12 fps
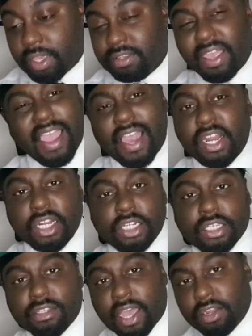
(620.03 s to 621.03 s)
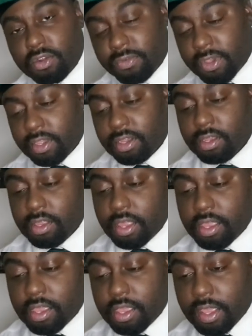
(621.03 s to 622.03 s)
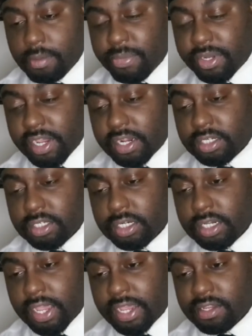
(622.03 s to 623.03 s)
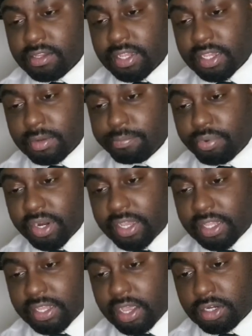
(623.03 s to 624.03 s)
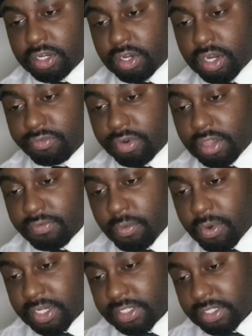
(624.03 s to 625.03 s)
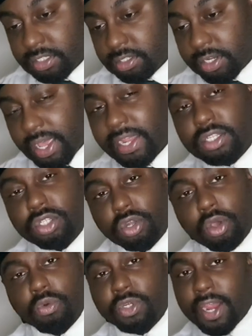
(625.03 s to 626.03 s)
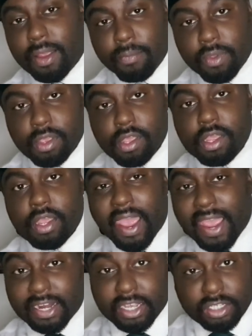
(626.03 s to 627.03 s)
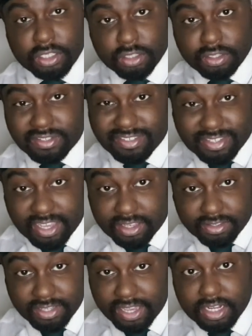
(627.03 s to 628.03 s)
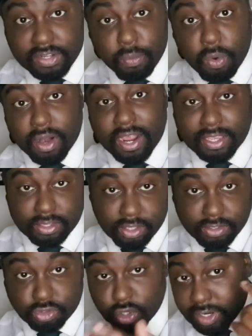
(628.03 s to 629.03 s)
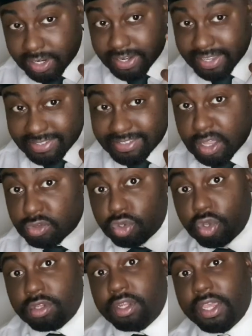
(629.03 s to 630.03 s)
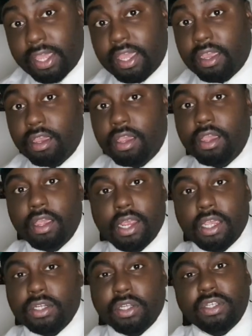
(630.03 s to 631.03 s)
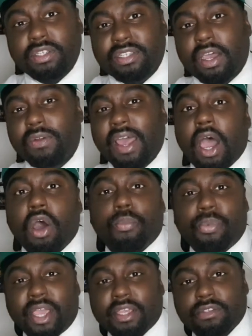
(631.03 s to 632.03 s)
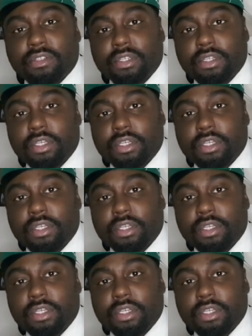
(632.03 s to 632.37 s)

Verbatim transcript: energy side of it, but then she can bring it down to another level where it's just like slow jam, and it sinks in well. Like that, sonically, it sounds good to the ear. It doesn't sound out of place.